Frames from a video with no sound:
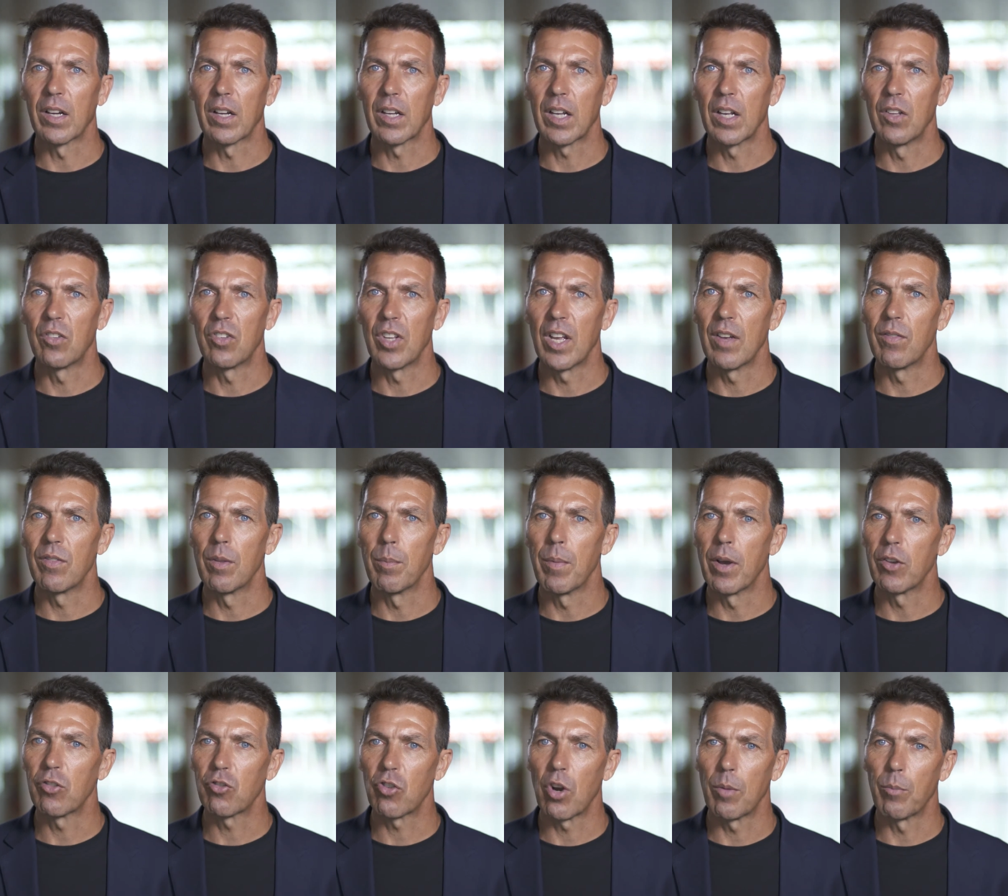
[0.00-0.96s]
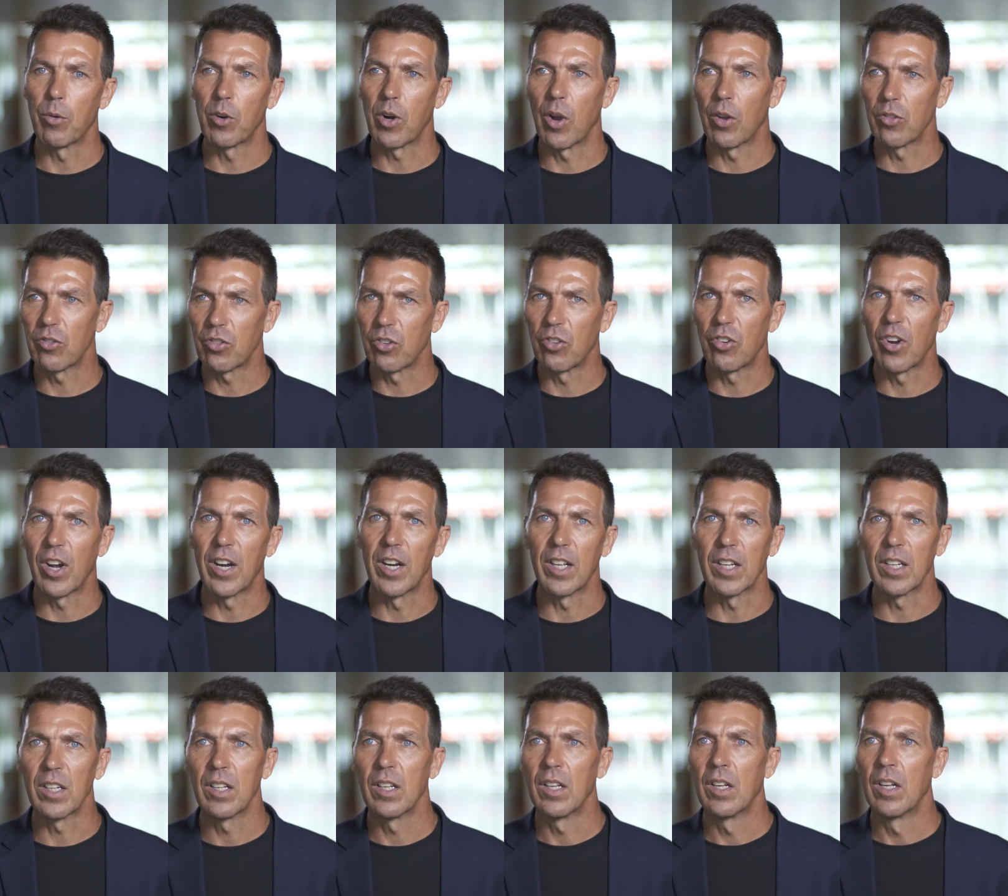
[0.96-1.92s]
kids that have the most trouble
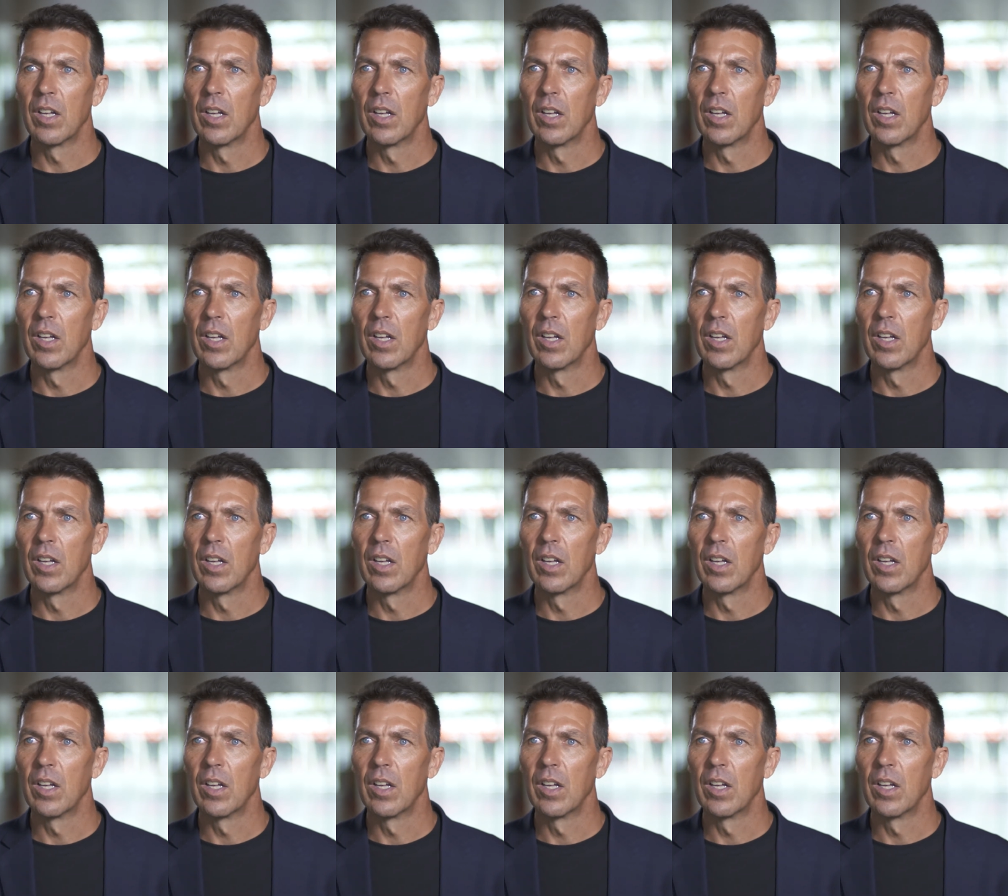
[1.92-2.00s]
concentrating.